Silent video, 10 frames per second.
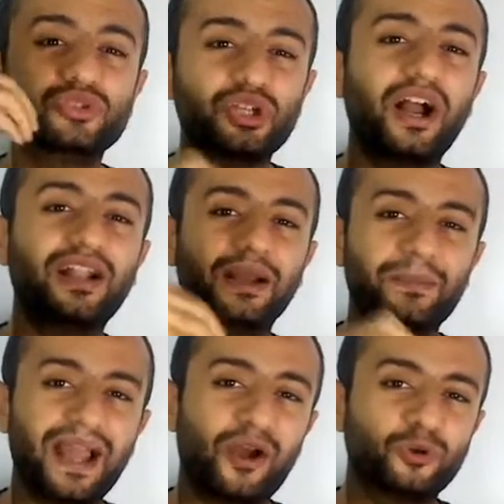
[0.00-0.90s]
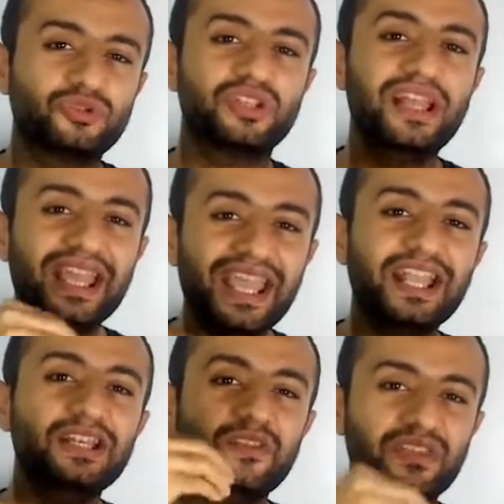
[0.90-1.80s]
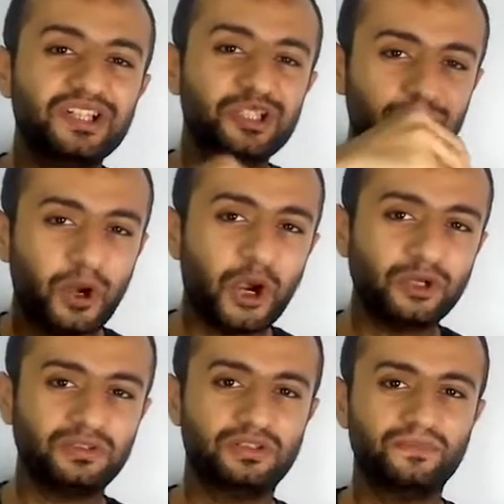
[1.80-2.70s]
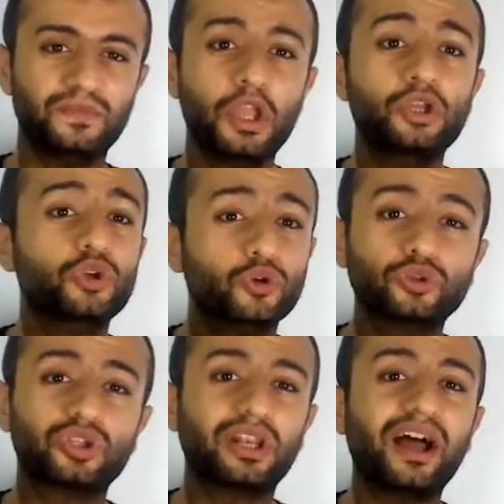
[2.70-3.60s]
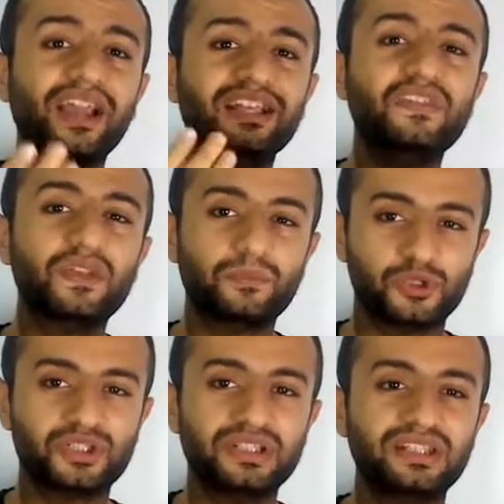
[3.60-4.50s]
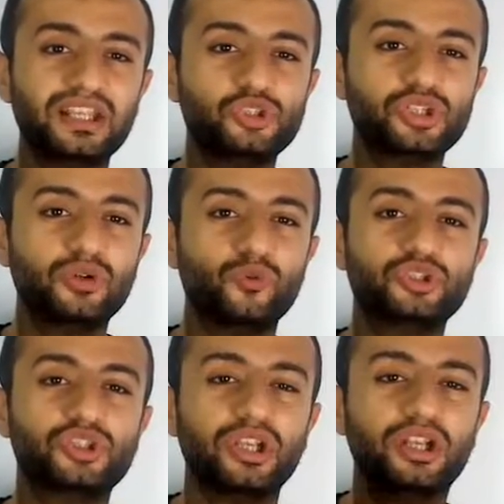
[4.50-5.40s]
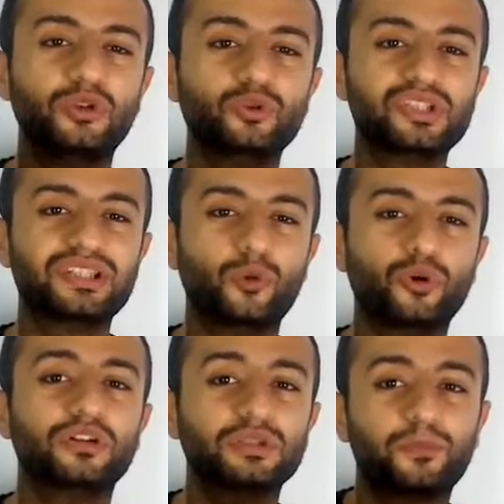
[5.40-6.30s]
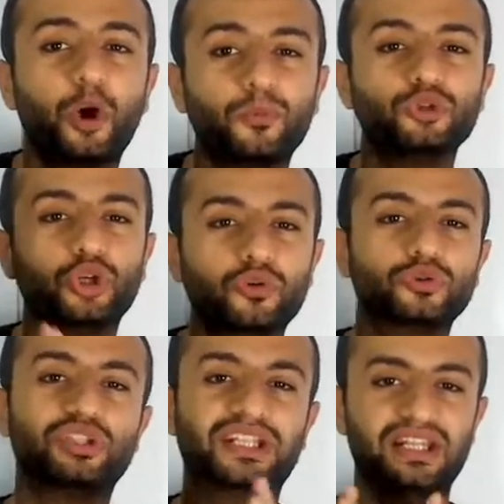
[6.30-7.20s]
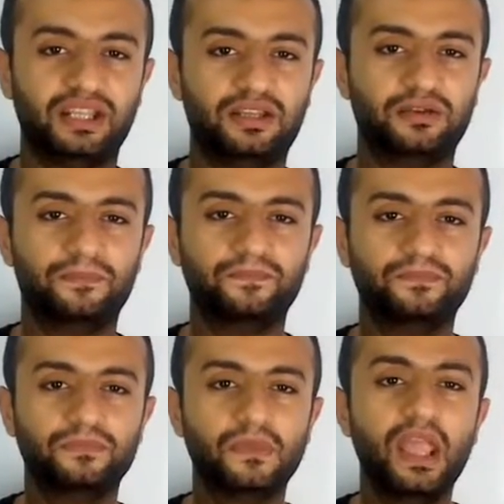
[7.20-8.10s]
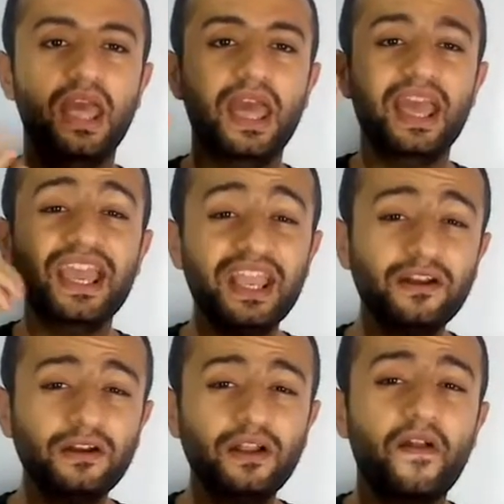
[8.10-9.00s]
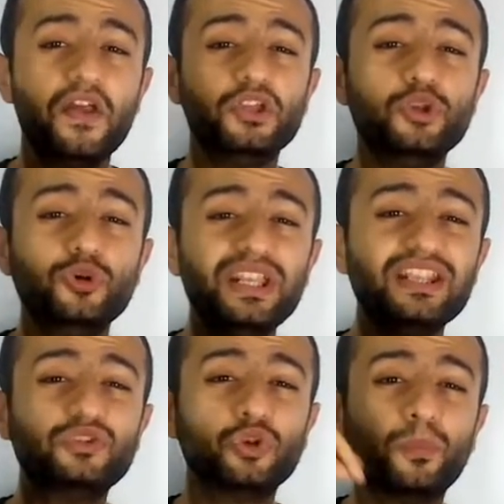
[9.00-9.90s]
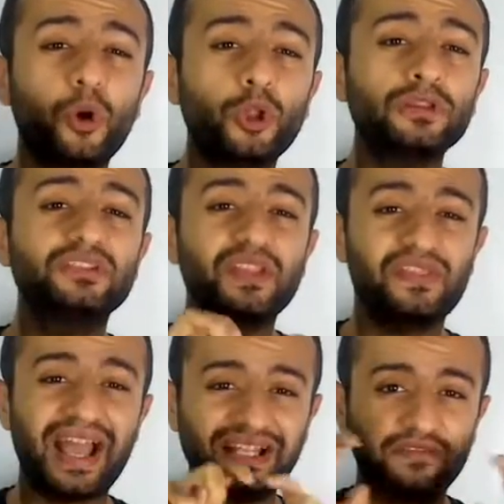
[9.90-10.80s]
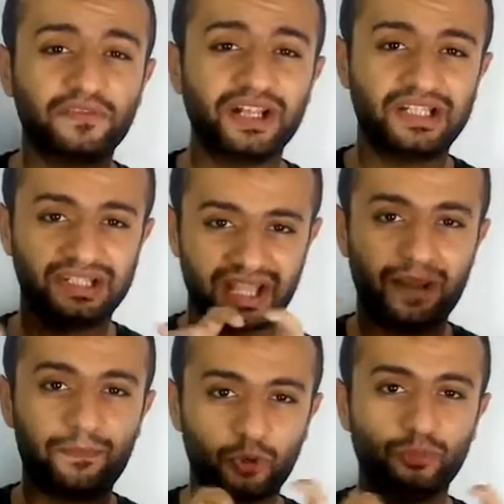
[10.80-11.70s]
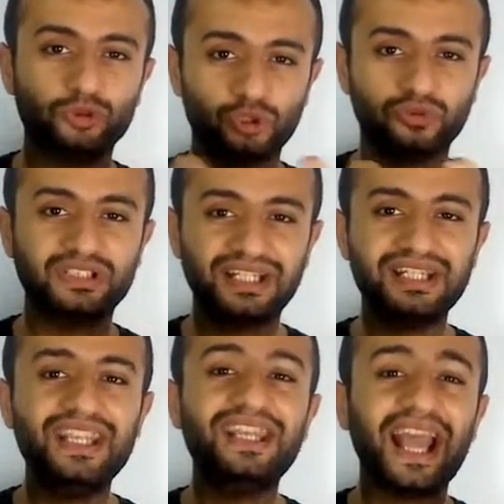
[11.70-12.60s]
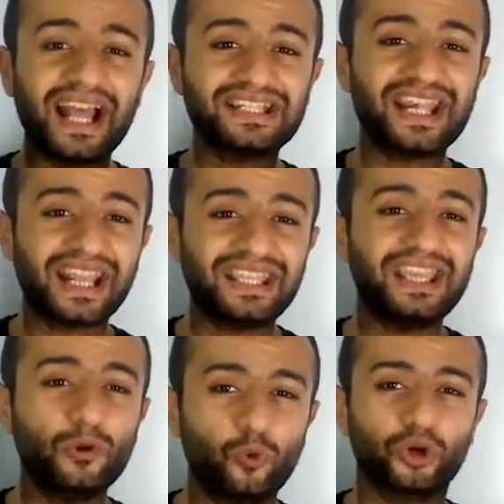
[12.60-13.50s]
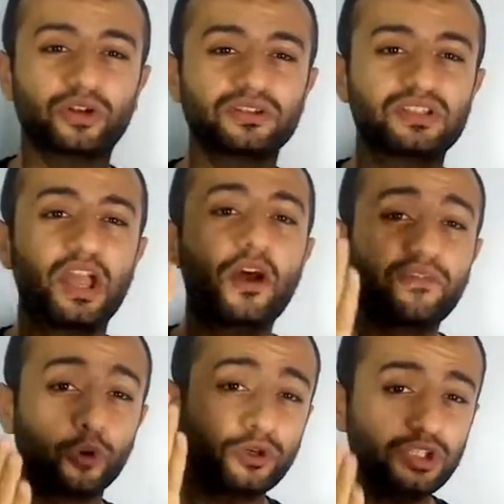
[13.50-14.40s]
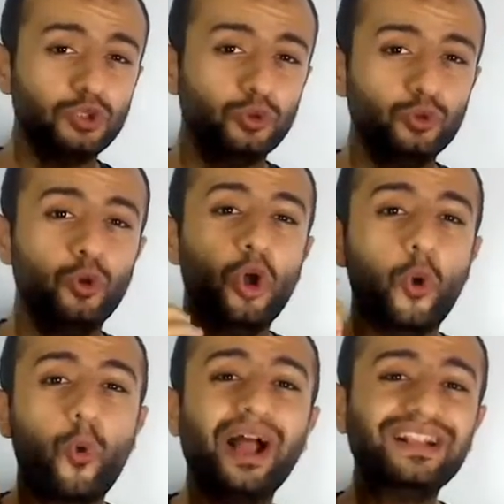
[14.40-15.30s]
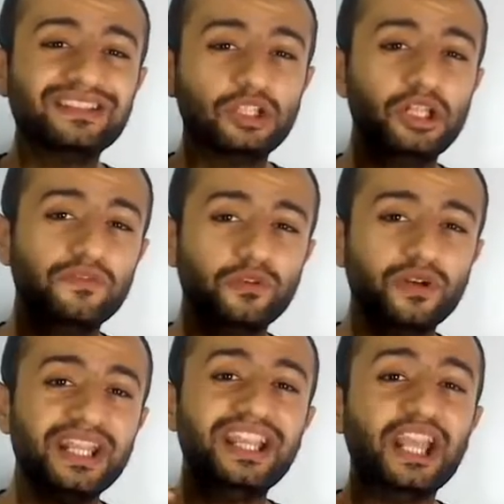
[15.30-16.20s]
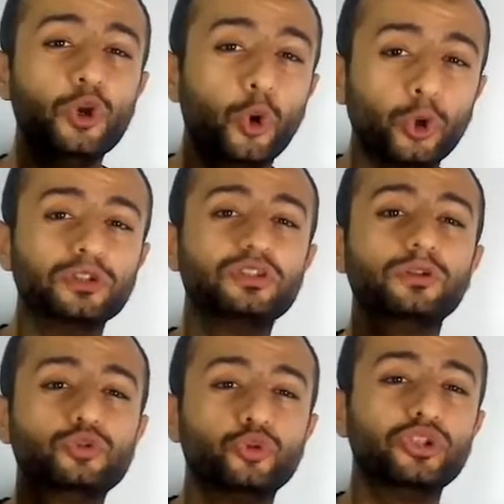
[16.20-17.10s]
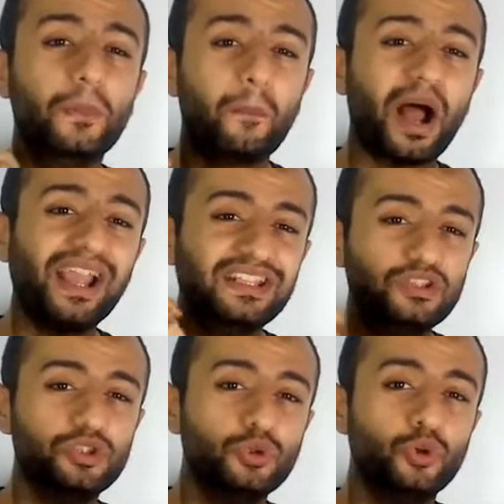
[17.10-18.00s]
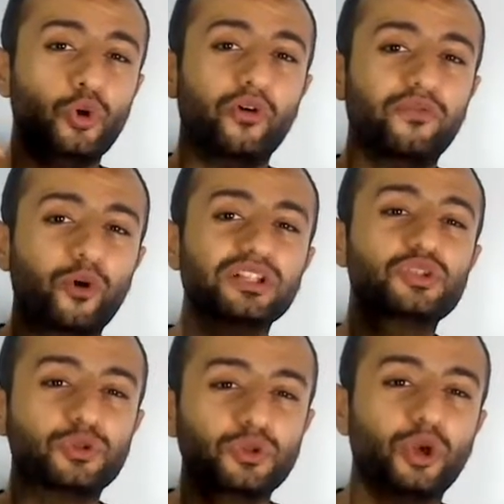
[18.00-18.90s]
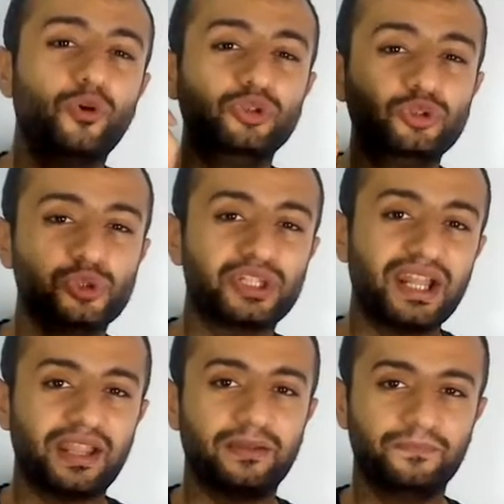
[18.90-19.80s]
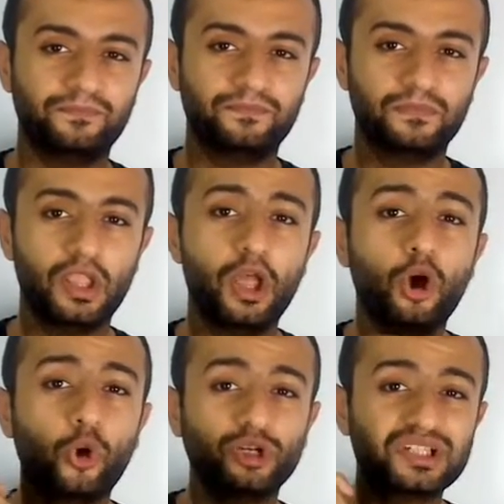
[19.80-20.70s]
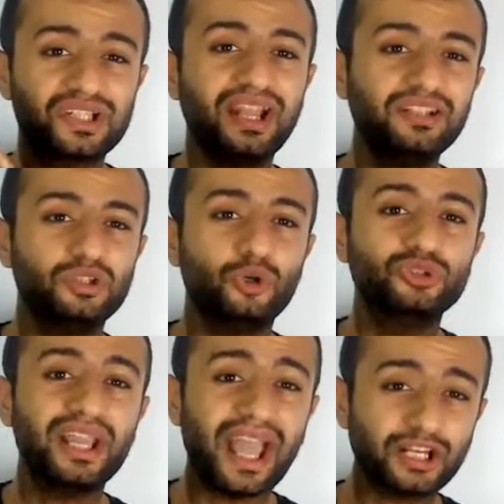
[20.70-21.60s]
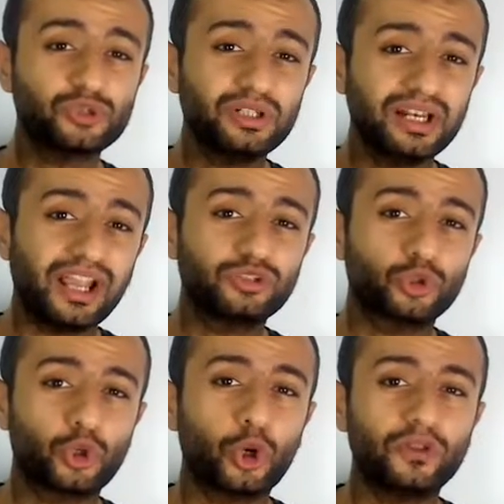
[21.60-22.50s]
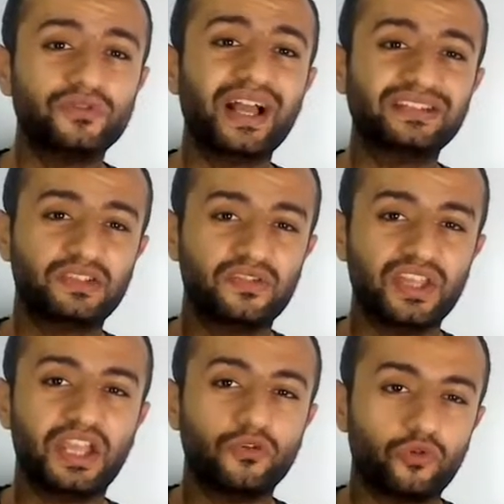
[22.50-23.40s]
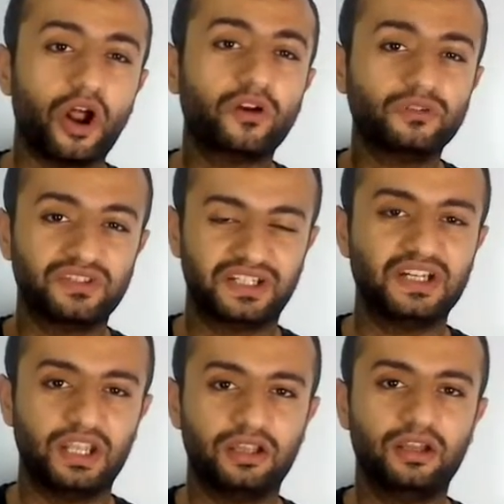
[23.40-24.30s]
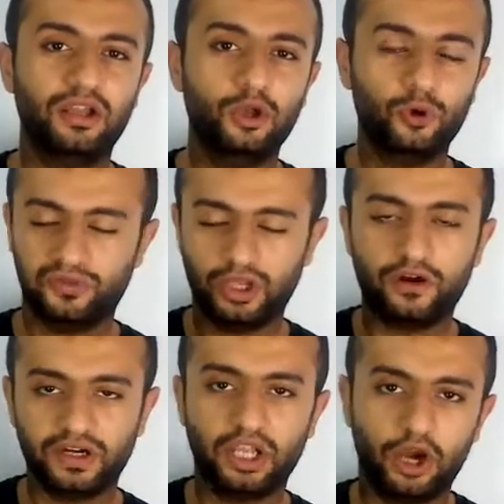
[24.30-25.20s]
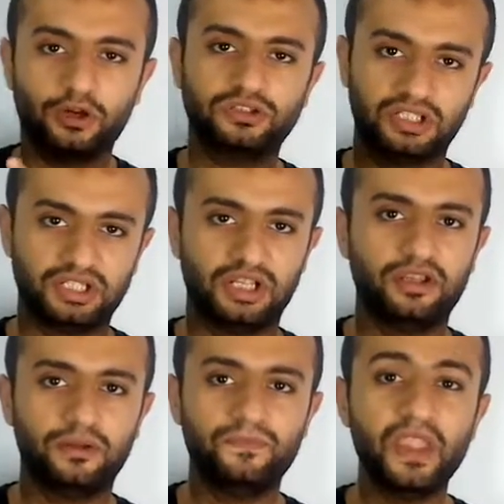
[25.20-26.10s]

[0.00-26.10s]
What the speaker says: to talk about in this part. You wrote a line in the presentation which includes the word Pomodoro technique. Here, you need to bold that phrase, the Pomodoro technique, as a keyword for you while delivering in order to remind you of what you're going to say. On a side note, I actually like to call that the RAR technique or the RAR technique